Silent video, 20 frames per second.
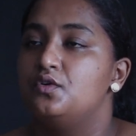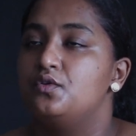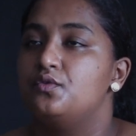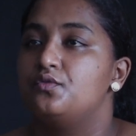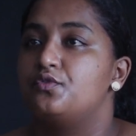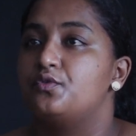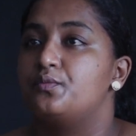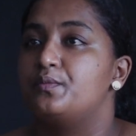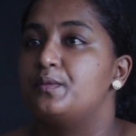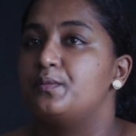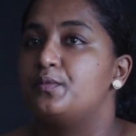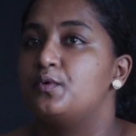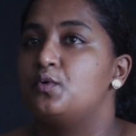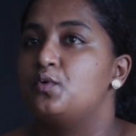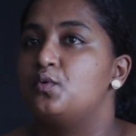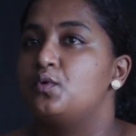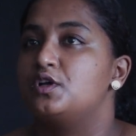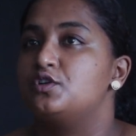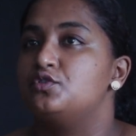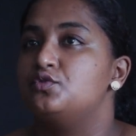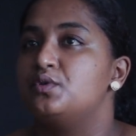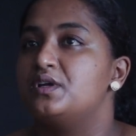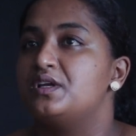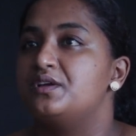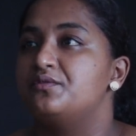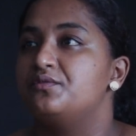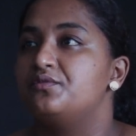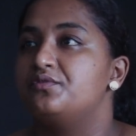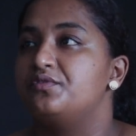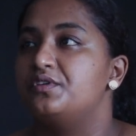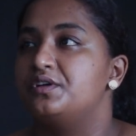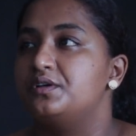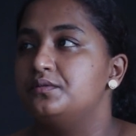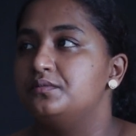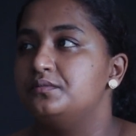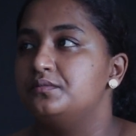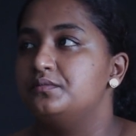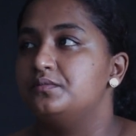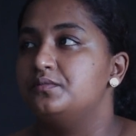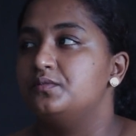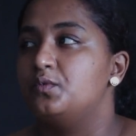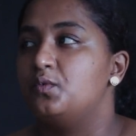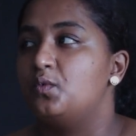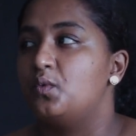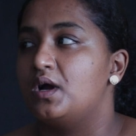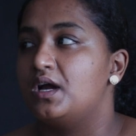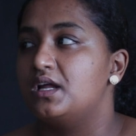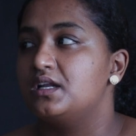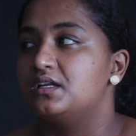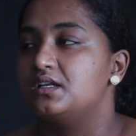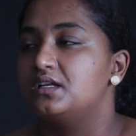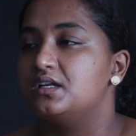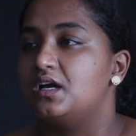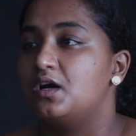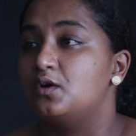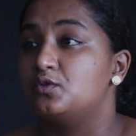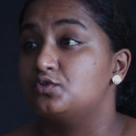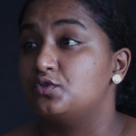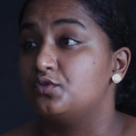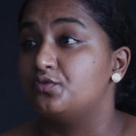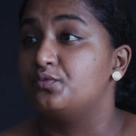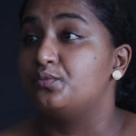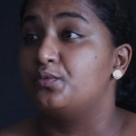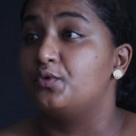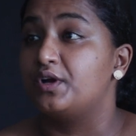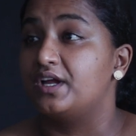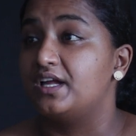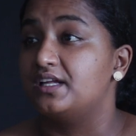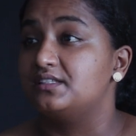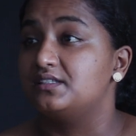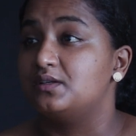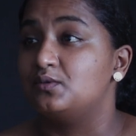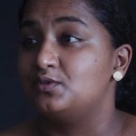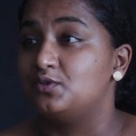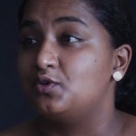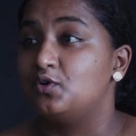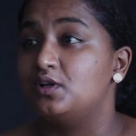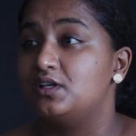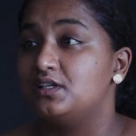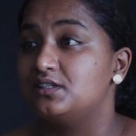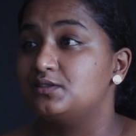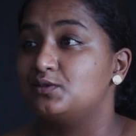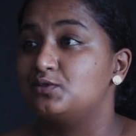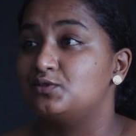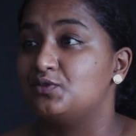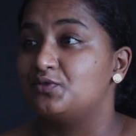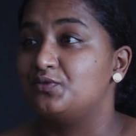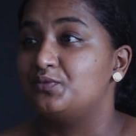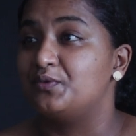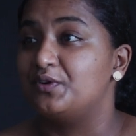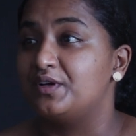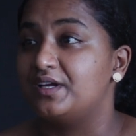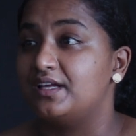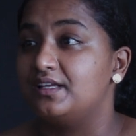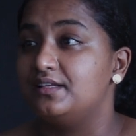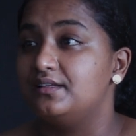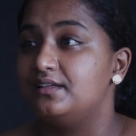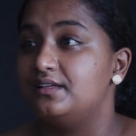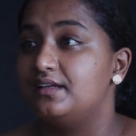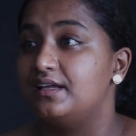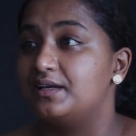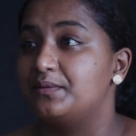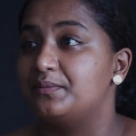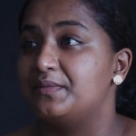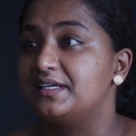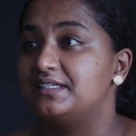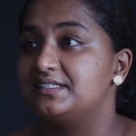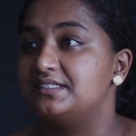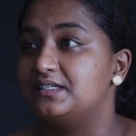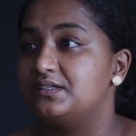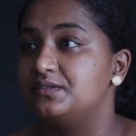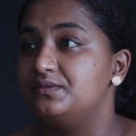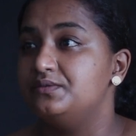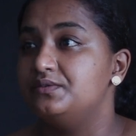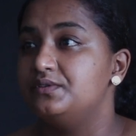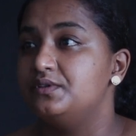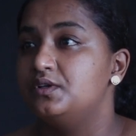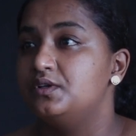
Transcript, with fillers: For people who are doing film one out of pocket, I would call it out of pocket, like myself,